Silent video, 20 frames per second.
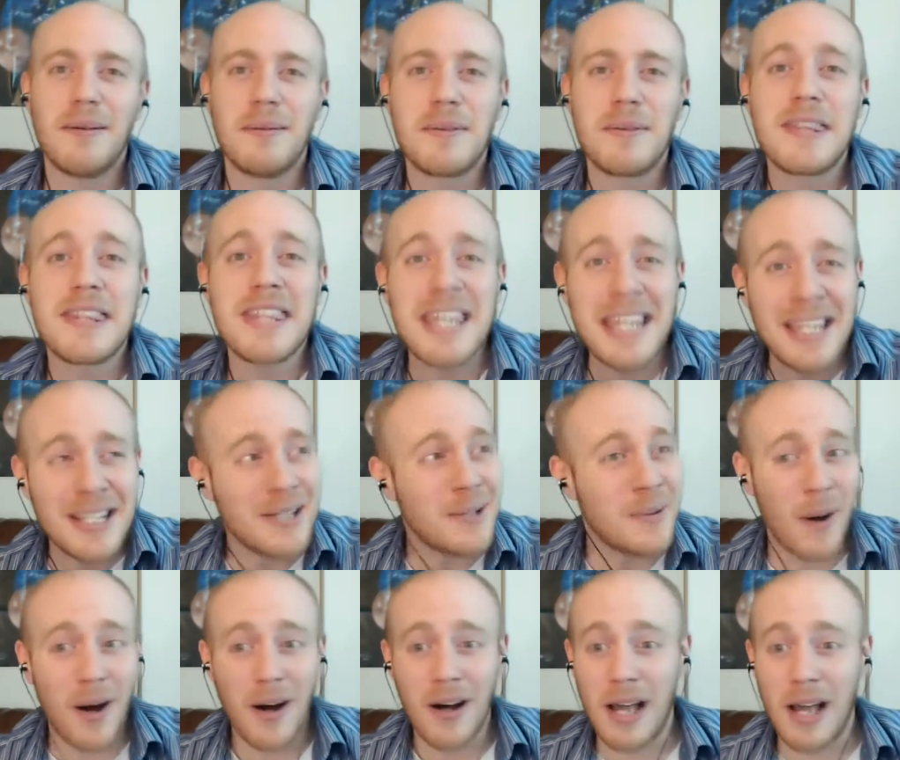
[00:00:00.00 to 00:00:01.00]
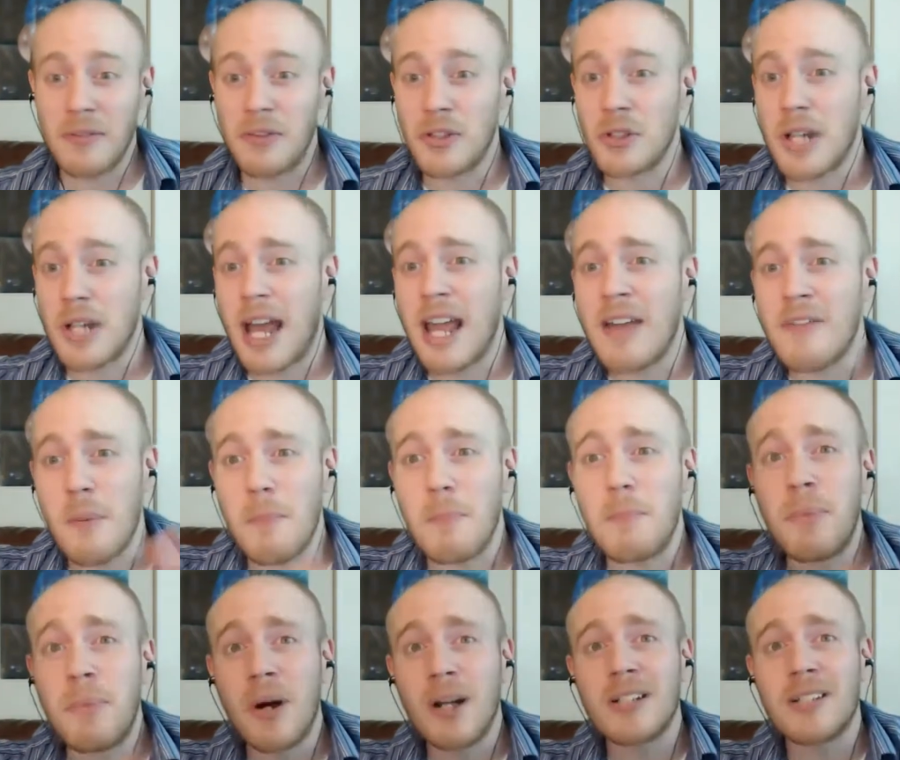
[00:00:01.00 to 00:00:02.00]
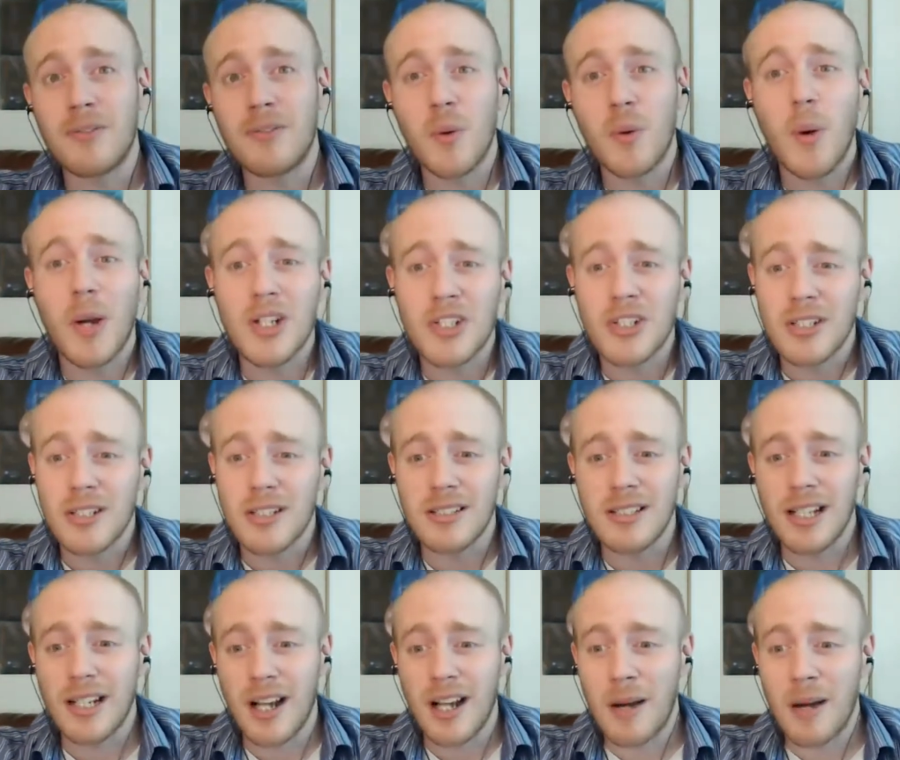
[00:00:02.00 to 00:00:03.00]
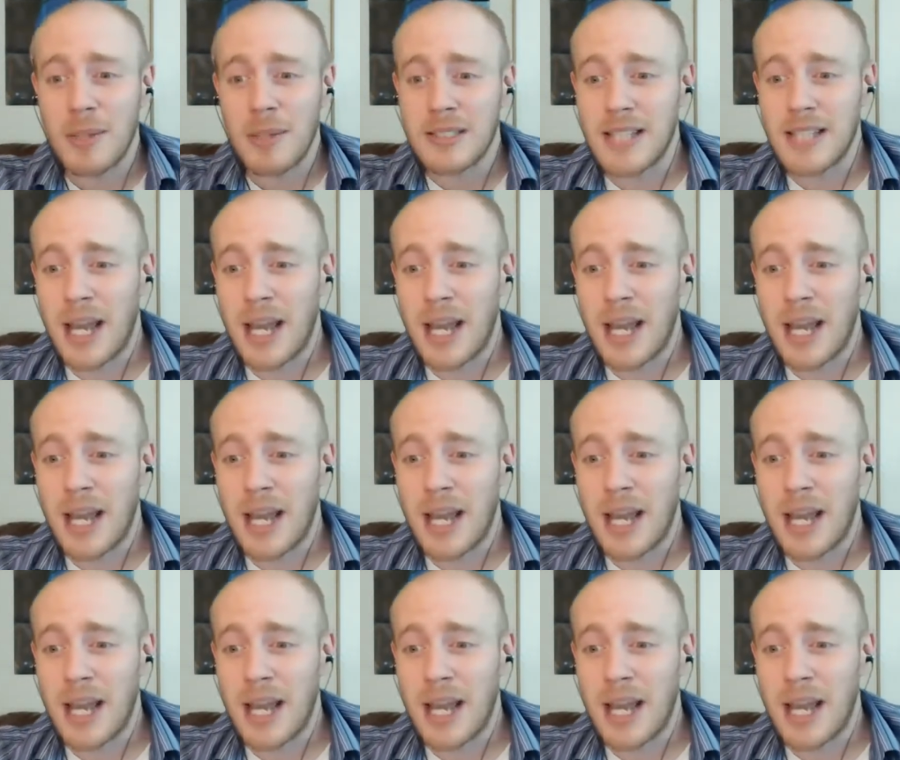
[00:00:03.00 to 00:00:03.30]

Thank you all. I have a bunch of questions and comments.